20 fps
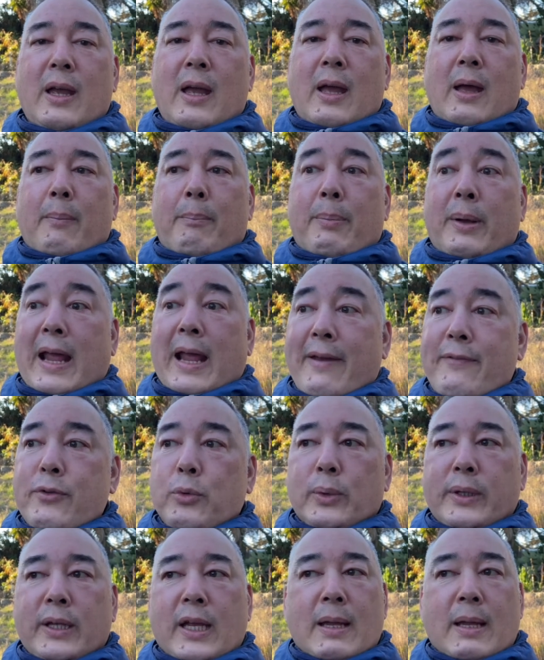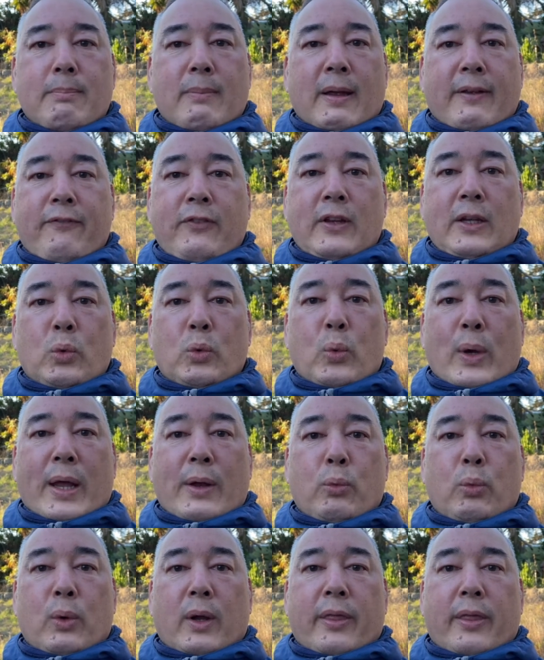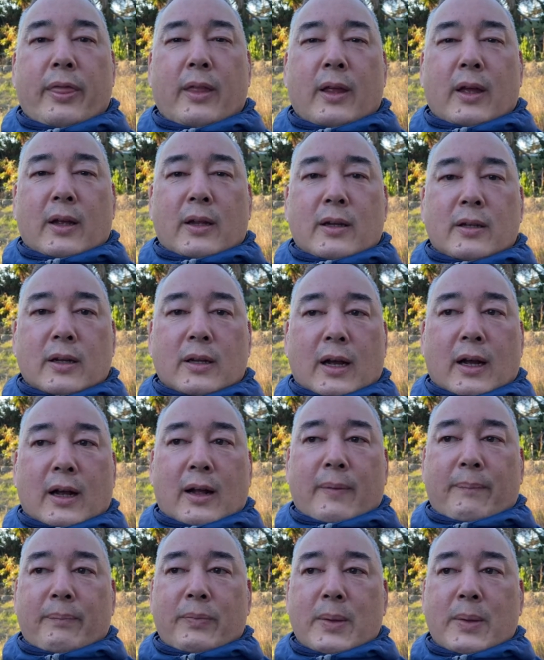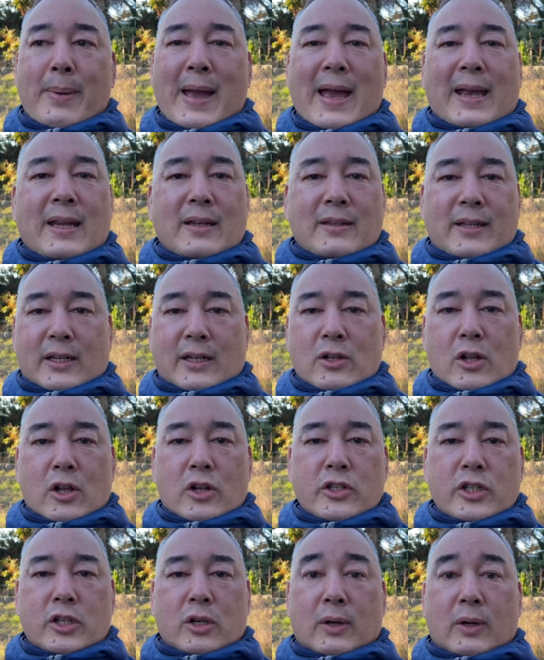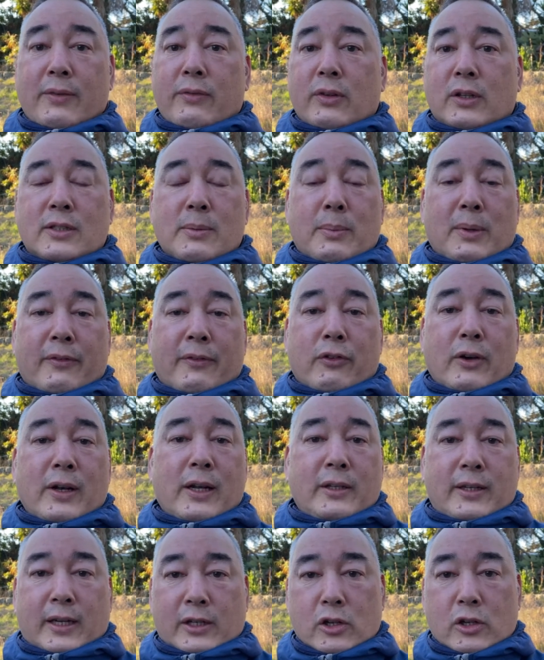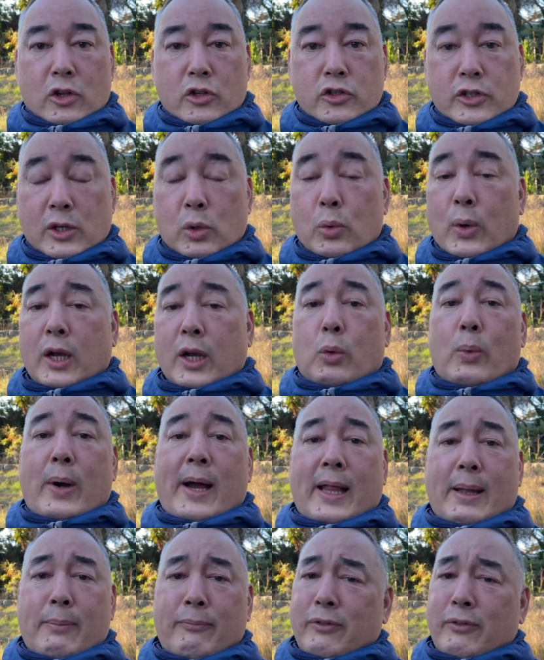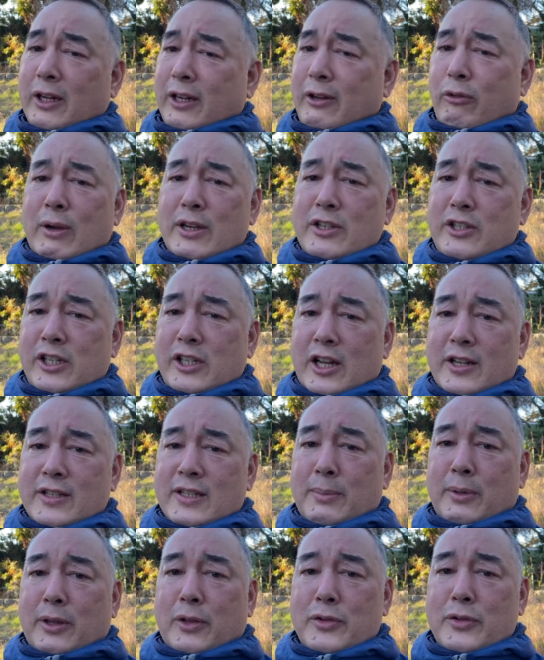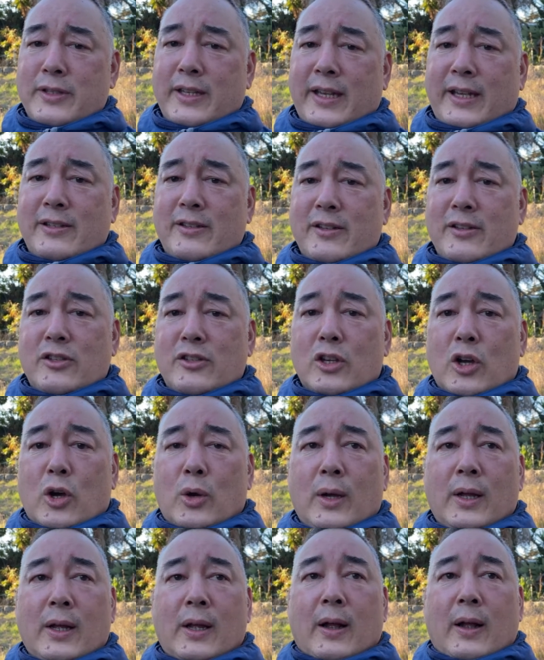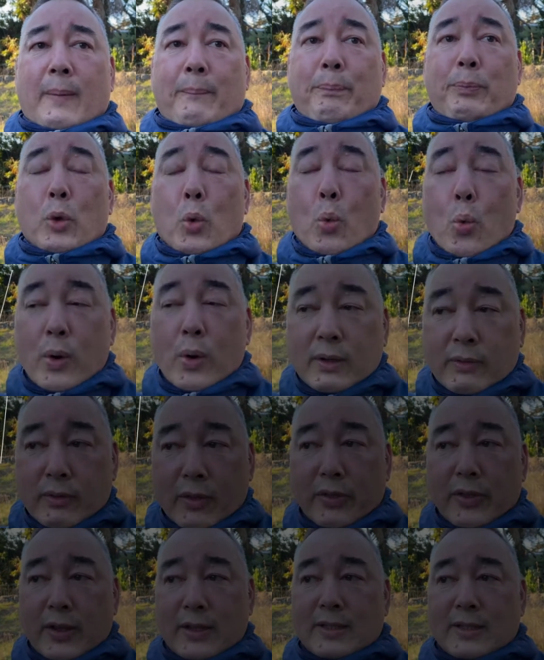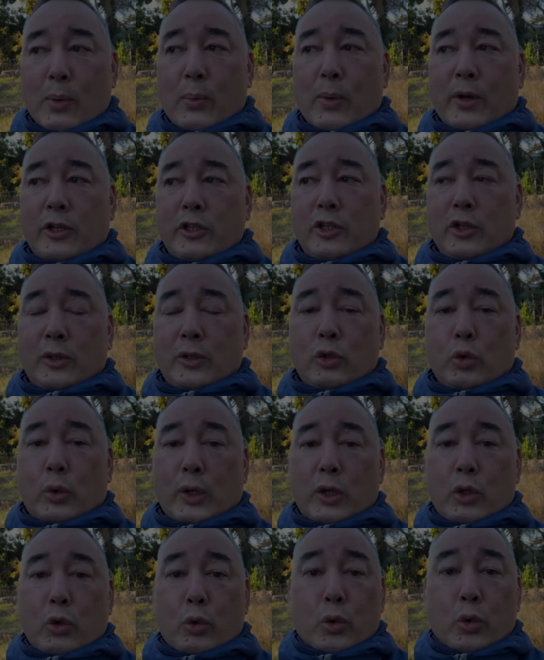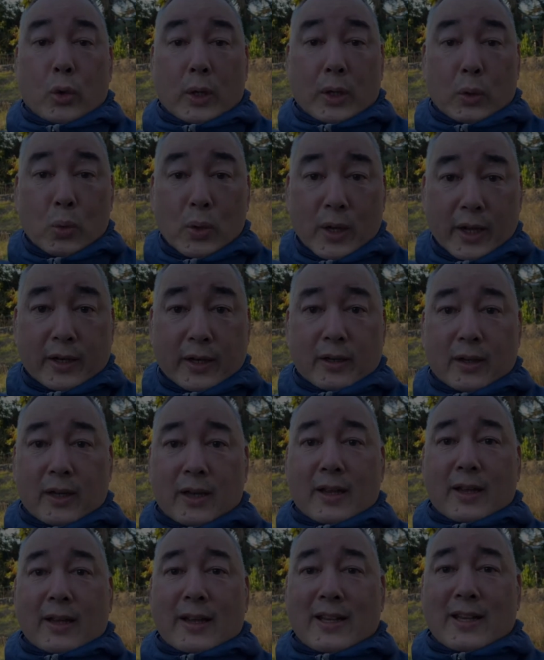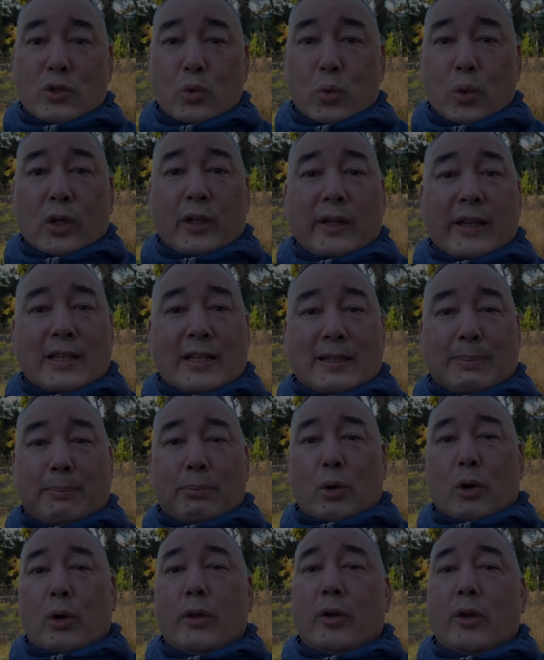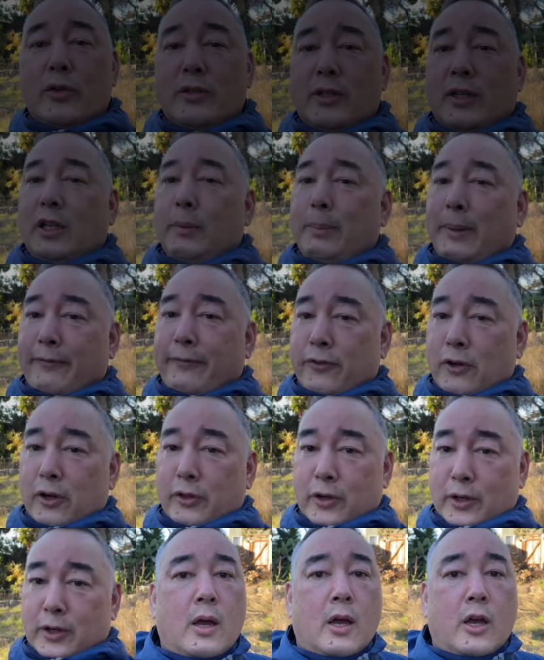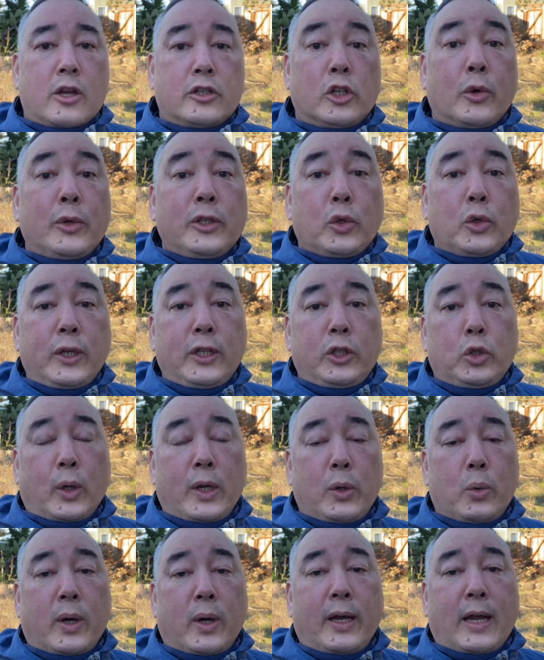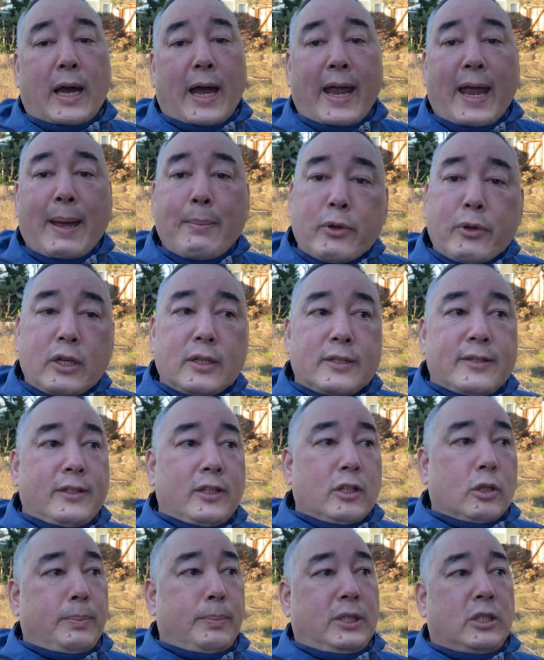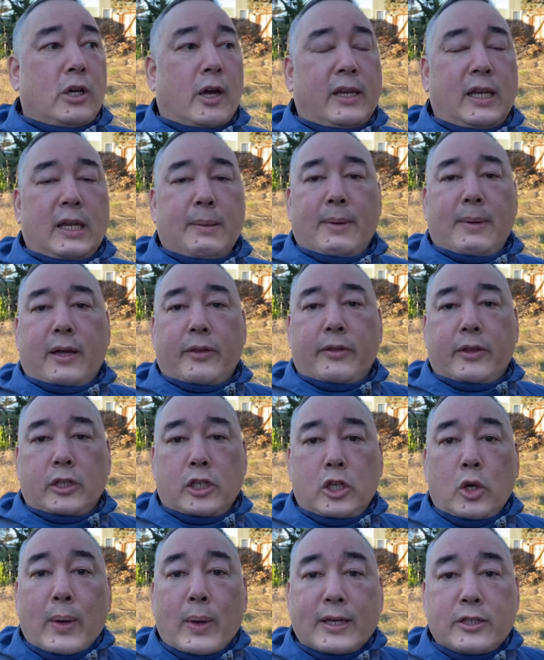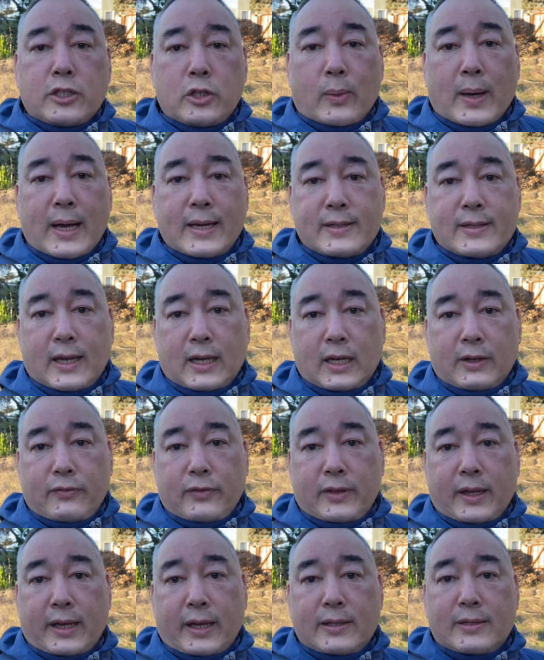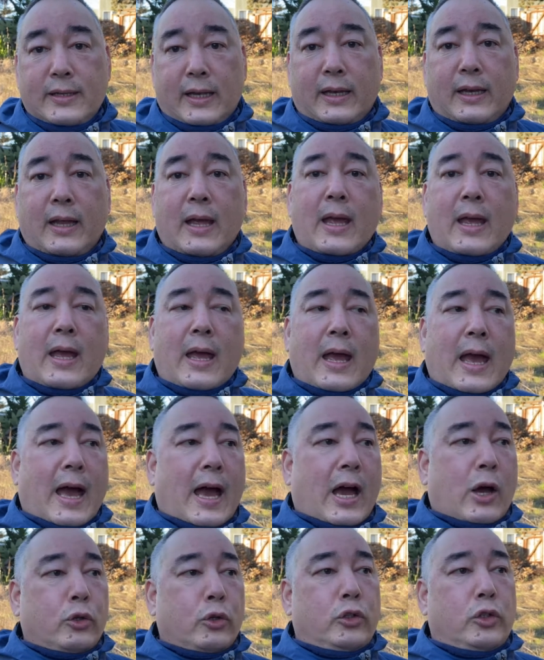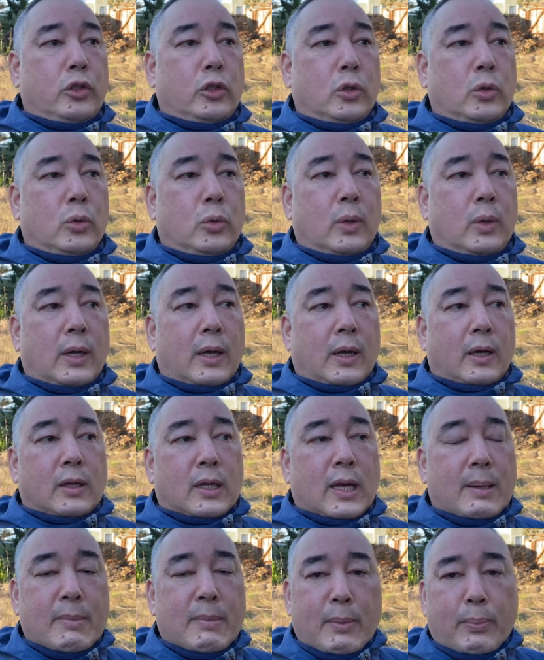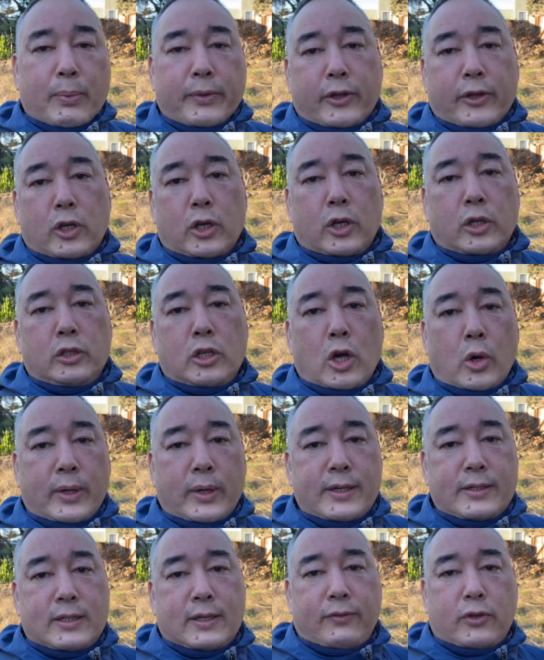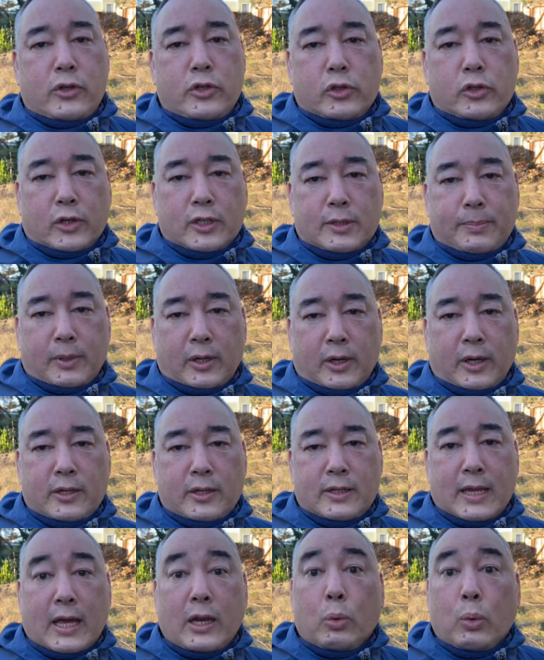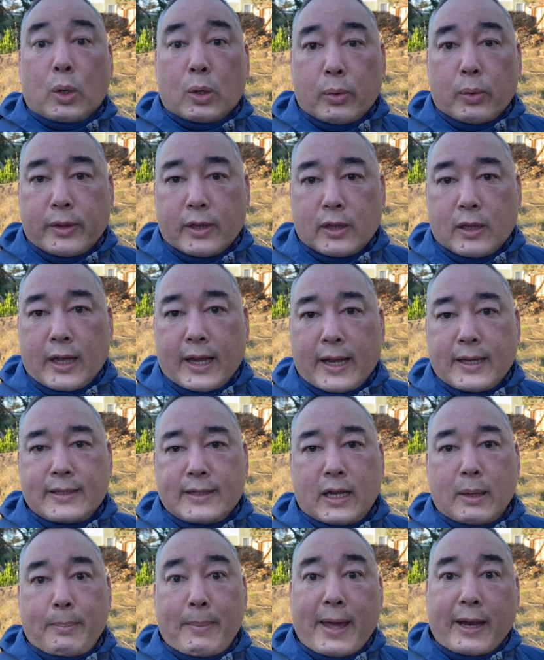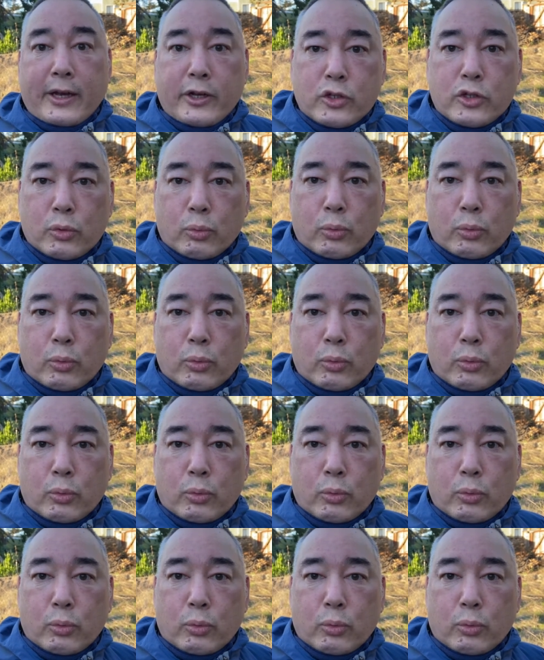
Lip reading: but I haven't really gotten my feet wet with the back-end technology or even some of the front-end technology in quite a while. I'm very rusty on some of those things. And so one of the things I want to do in 2021 is really explore those a little bit further. So in 2021, I am going to still be talking about the UX UI side of things and how to come up with a good cohesive user experience, how to work with clients, how to manage